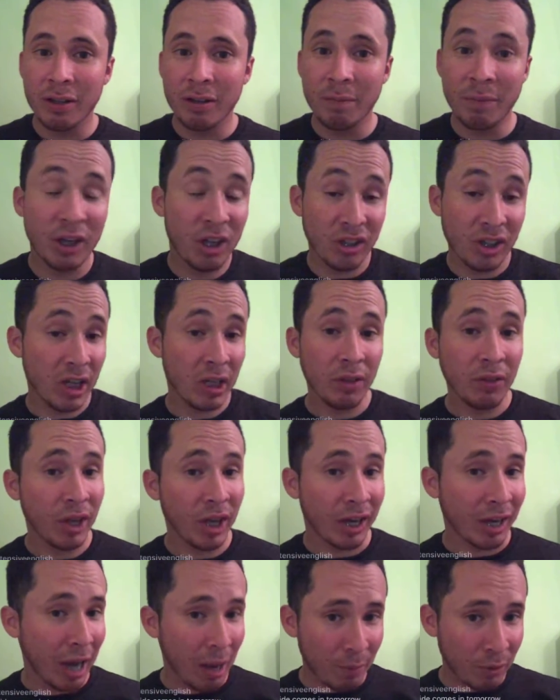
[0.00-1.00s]
Because anything
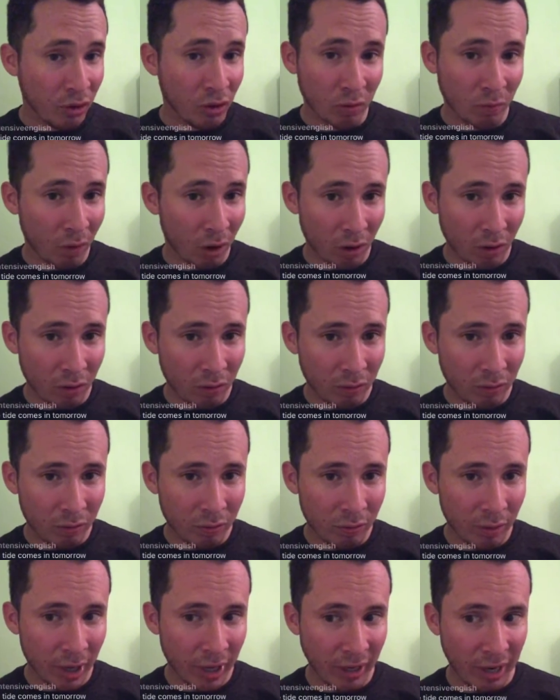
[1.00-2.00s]
could happen tomorrow,
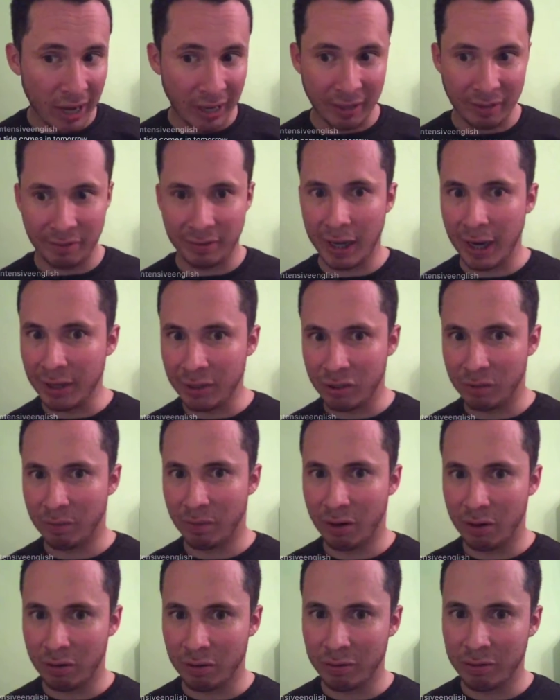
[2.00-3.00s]
right? I can die
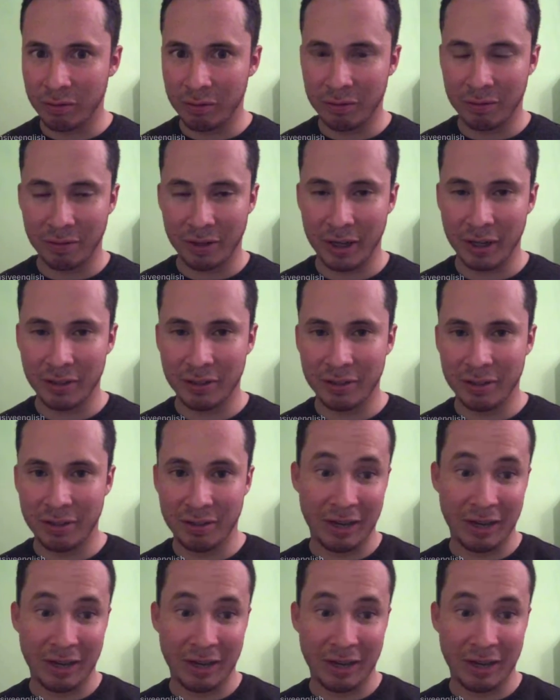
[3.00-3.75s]
tomorrow, right?